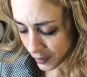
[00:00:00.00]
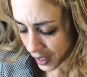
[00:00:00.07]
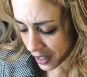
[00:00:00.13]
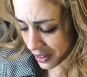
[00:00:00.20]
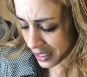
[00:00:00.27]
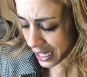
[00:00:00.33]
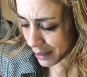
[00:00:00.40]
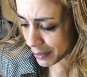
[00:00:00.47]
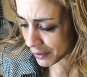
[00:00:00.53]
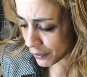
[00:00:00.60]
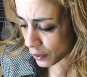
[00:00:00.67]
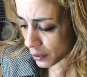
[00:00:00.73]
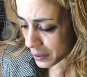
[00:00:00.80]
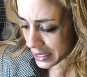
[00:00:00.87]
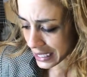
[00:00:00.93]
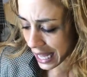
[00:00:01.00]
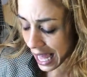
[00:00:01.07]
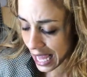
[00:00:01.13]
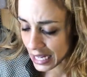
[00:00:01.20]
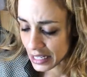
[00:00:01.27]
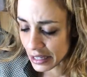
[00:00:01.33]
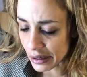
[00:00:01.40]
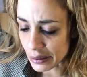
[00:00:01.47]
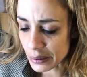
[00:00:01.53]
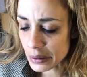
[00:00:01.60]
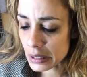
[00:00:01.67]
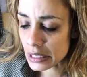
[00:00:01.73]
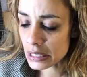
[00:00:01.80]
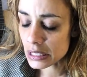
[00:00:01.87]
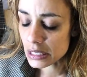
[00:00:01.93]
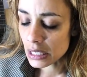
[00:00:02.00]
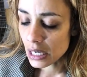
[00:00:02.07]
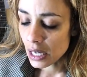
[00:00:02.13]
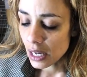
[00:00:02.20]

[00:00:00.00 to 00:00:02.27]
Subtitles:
The day before was egg yolks.